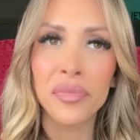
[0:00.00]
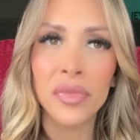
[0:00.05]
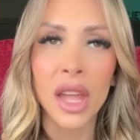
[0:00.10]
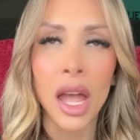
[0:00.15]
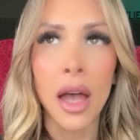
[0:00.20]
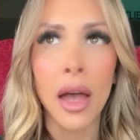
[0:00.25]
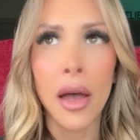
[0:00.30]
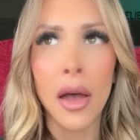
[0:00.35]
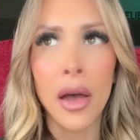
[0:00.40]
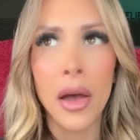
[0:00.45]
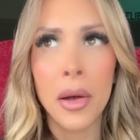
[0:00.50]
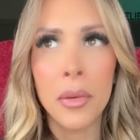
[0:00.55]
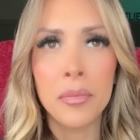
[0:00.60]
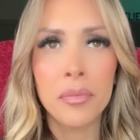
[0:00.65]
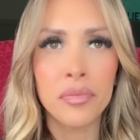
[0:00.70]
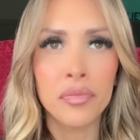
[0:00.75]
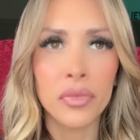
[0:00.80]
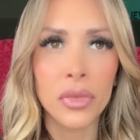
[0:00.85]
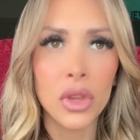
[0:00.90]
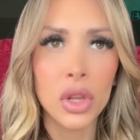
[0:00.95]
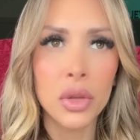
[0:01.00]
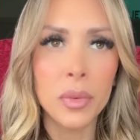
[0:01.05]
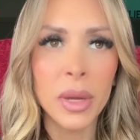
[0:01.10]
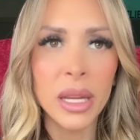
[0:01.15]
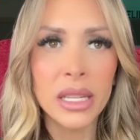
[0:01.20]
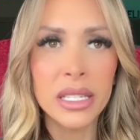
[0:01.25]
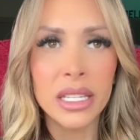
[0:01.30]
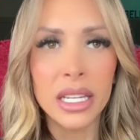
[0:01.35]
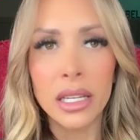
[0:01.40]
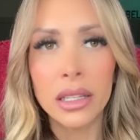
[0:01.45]
you've
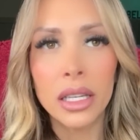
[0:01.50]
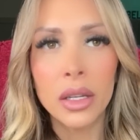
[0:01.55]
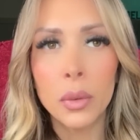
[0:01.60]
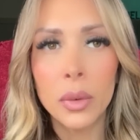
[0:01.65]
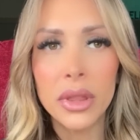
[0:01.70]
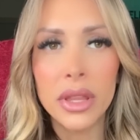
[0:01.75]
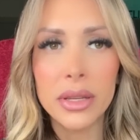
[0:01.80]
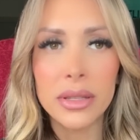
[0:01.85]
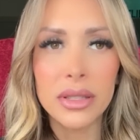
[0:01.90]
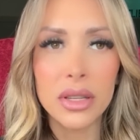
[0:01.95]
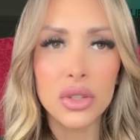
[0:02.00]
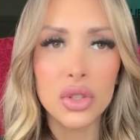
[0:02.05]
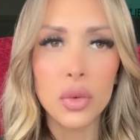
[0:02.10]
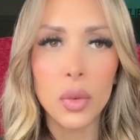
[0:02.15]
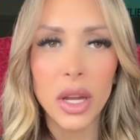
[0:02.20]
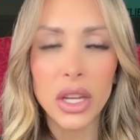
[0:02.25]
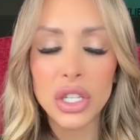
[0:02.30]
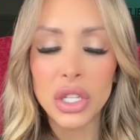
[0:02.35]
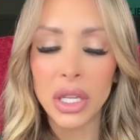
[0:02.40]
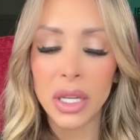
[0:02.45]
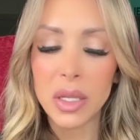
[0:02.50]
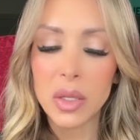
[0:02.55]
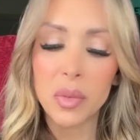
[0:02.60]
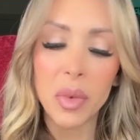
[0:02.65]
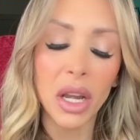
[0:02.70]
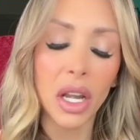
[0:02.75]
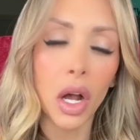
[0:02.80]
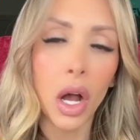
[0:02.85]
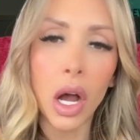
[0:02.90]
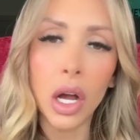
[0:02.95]
been dealing with a situation that's
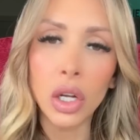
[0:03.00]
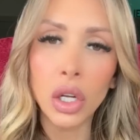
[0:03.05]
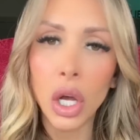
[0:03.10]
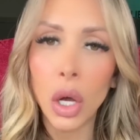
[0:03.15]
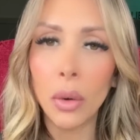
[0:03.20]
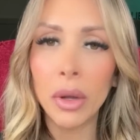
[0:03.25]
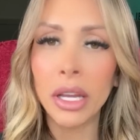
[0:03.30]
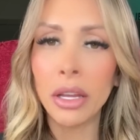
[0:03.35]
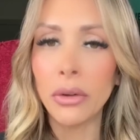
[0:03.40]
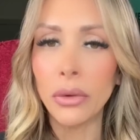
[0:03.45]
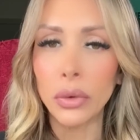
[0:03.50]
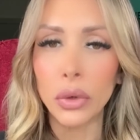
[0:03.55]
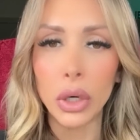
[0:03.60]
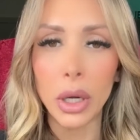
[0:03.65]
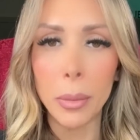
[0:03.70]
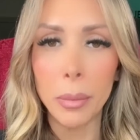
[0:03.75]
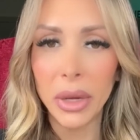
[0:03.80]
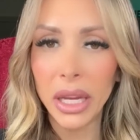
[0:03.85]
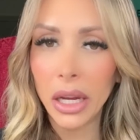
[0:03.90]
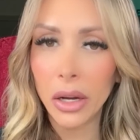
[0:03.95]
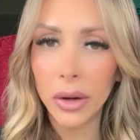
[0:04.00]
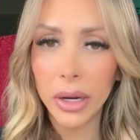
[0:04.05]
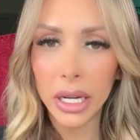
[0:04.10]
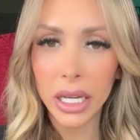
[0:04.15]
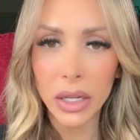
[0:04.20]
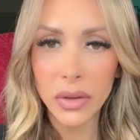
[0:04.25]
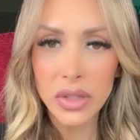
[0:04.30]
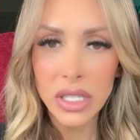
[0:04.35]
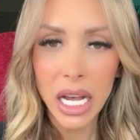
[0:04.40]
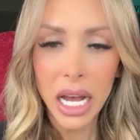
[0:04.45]
been ongoing for a period
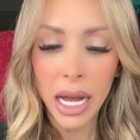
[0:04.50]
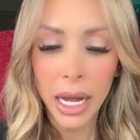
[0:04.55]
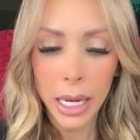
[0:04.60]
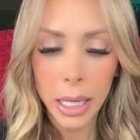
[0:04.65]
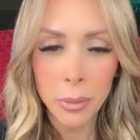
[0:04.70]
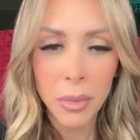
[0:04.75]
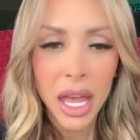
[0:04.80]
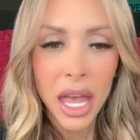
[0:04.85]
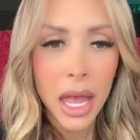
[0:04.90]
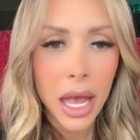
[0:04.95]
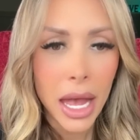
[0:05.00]
of time,